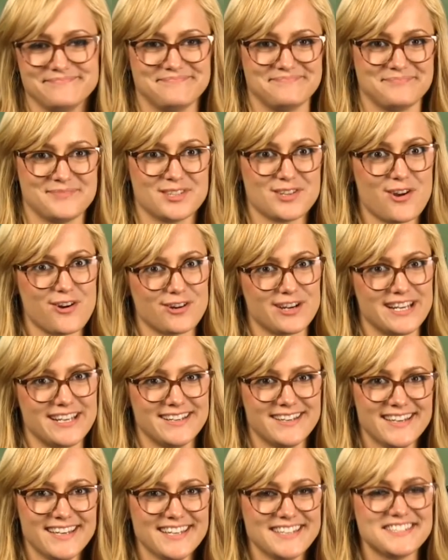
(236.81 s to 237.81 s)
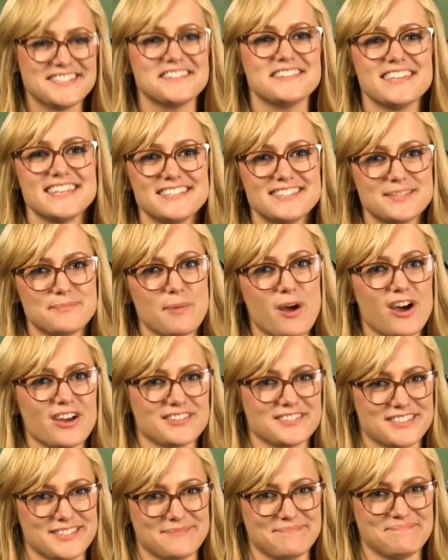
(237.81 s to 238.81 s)
sorry, to these
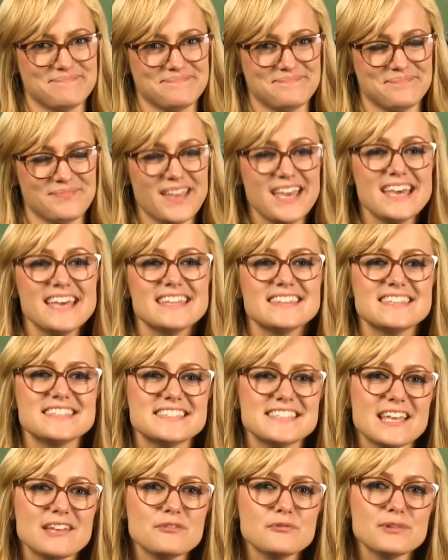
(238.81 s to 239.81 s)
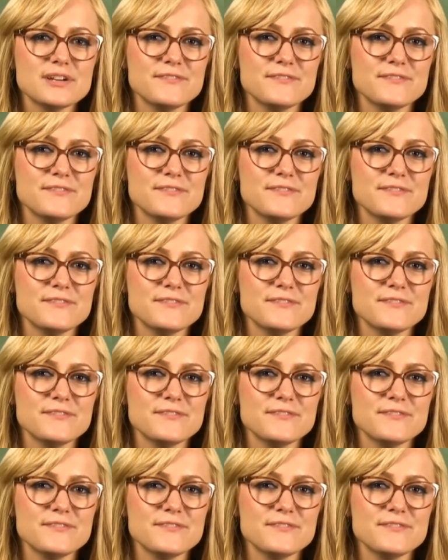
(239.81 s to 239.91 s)
spots. The celery